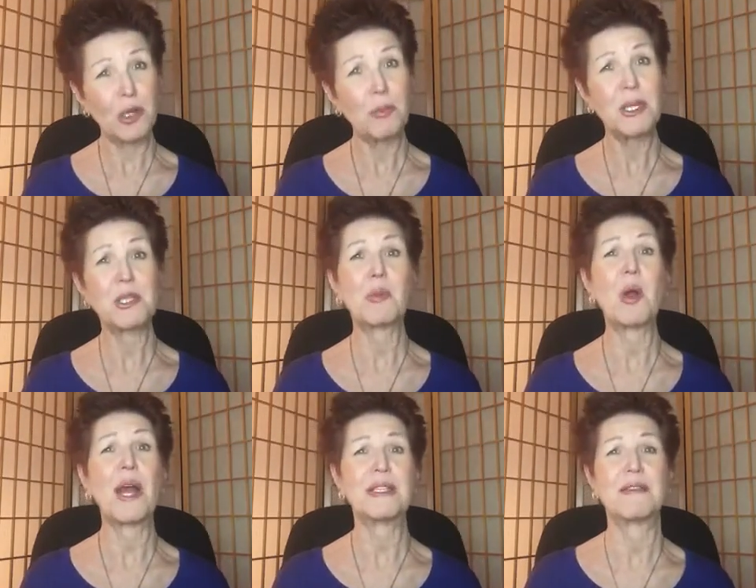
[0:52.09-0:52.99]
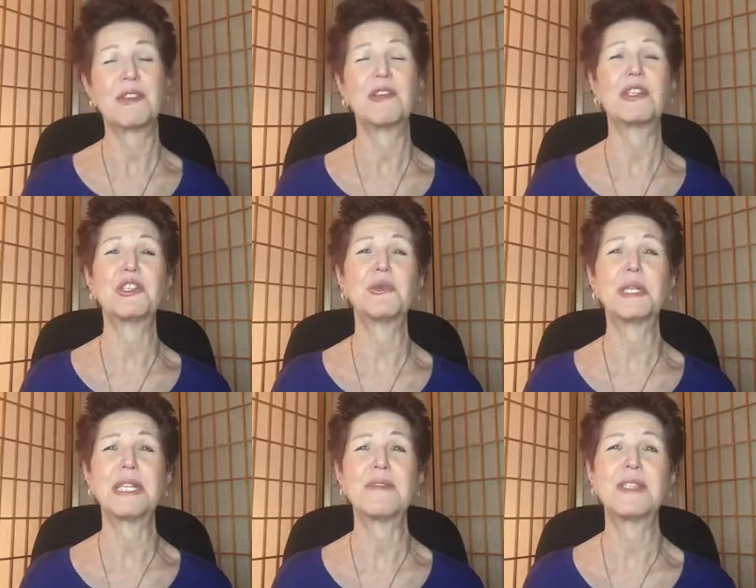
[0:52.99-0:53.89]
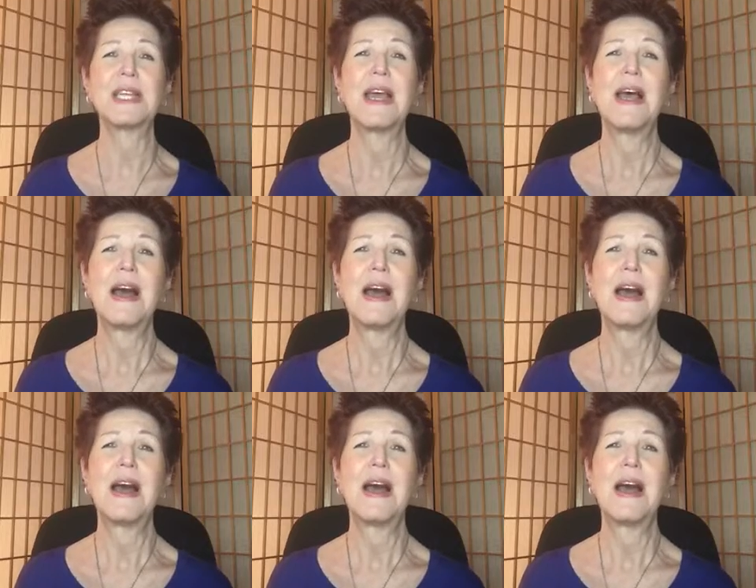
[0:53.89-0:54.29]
don't be surprised if they're intuitives.